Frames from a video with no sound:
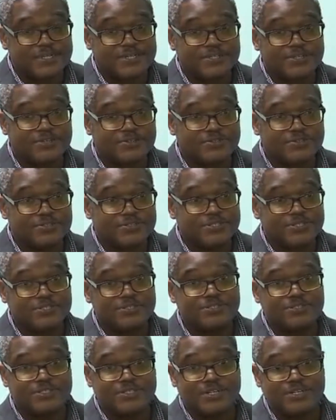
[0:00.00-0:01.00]
Now, you need
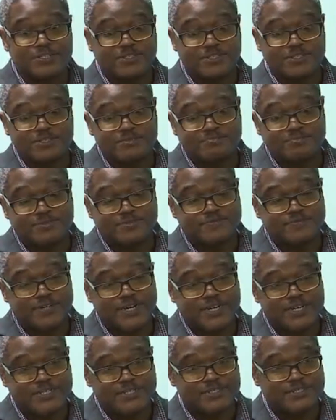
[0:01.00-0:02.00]
to see a healthcare
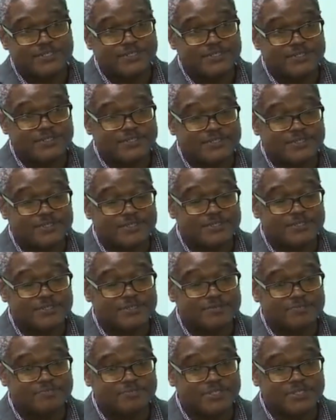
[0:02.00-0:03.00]
provider
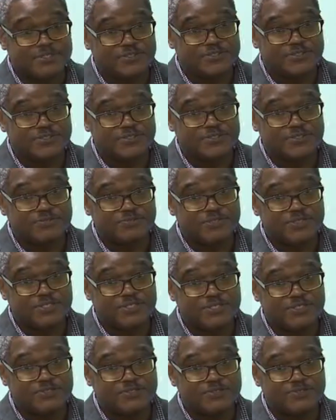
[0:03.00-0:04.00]
because we
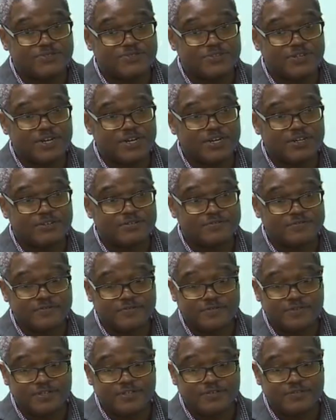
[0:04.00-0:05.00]
need to know how
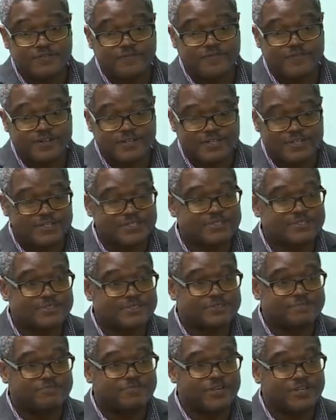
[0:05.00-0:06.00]
far
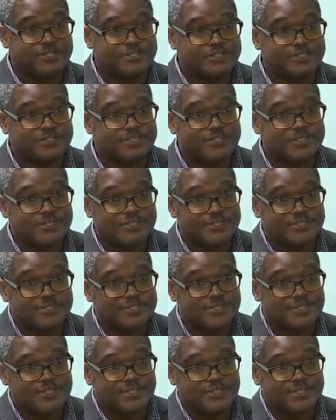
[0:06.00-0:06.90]
the pregnancy is.